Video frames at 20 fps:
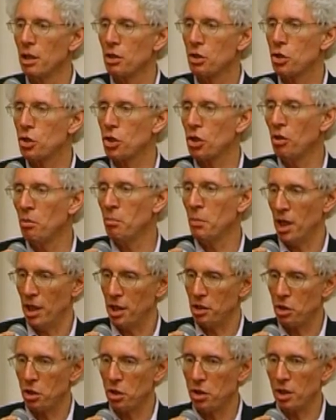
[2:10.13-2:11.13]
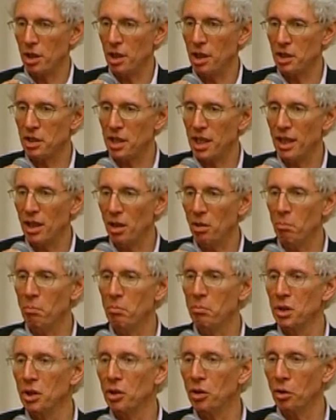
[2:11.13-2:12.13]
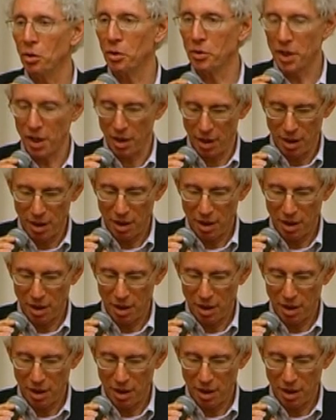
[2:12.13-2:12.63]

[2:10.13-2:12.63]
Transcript: so much to help build